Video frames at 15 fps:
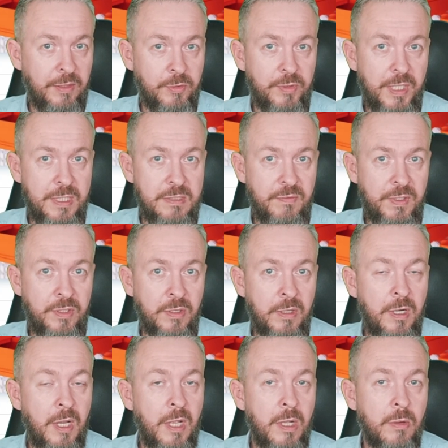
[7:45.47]
in today's
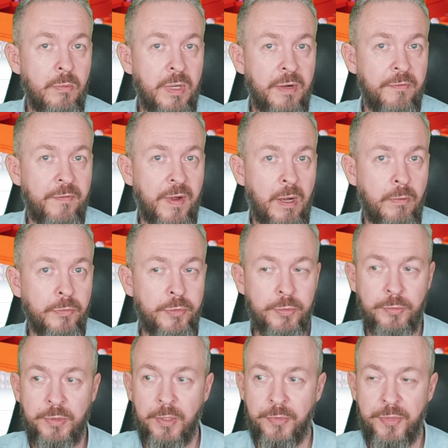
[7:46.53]
video were found
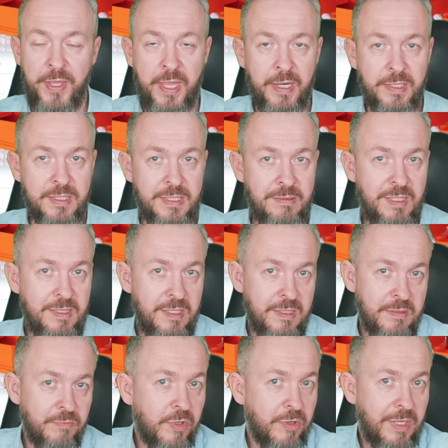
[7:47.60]
through the Thanks. This
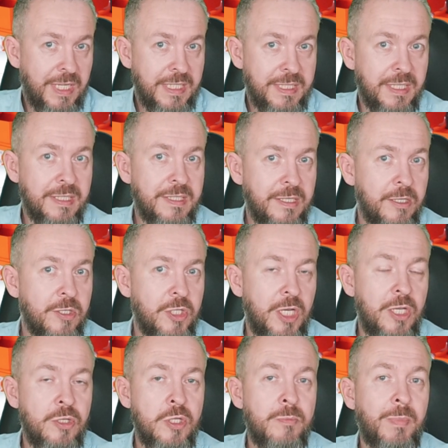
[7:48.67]
is more or less a search
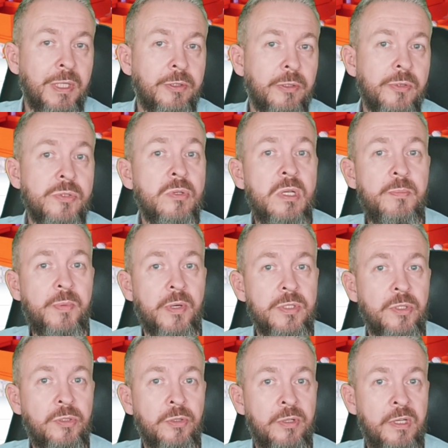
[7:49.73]
engine, but also
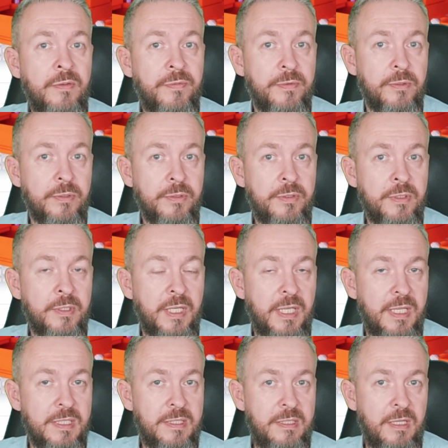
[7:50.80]
repository for the
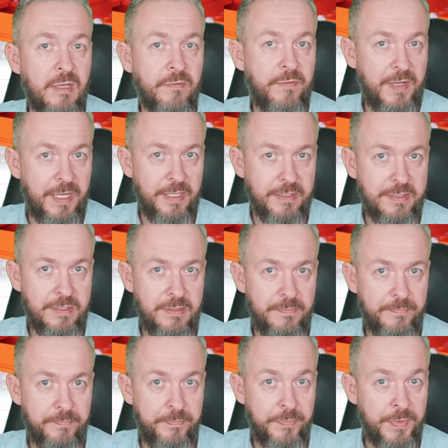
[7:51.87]
STL files.
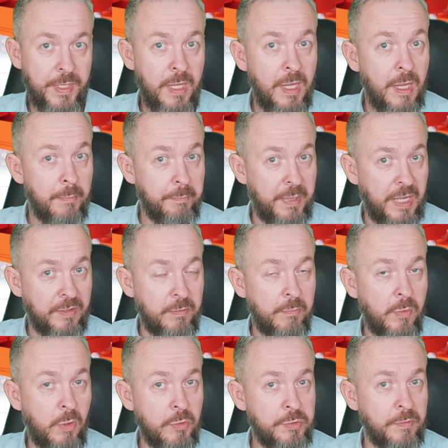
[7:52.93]
But
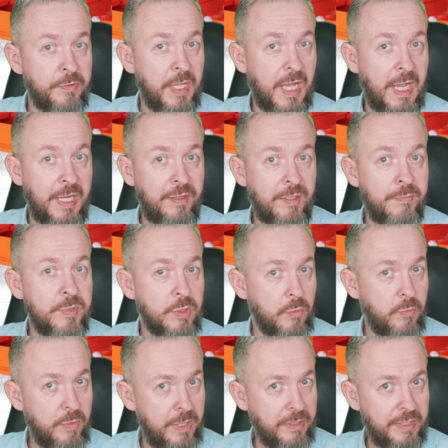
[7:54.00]
most of the items
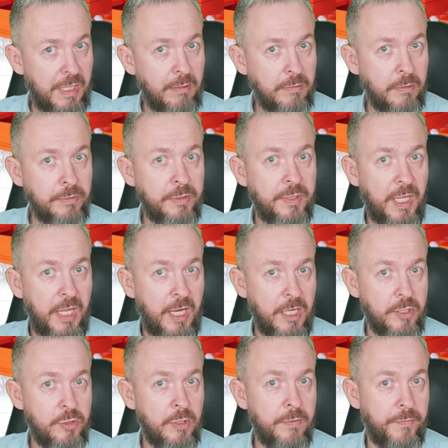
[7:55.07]
were downloaded
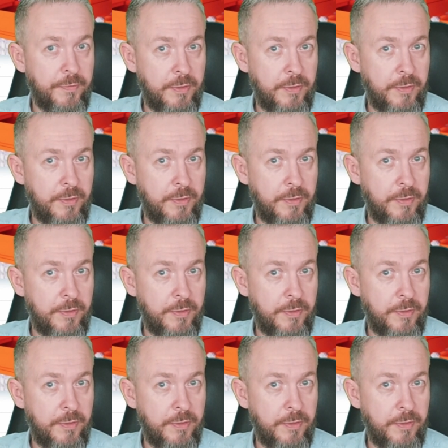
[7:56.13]
actually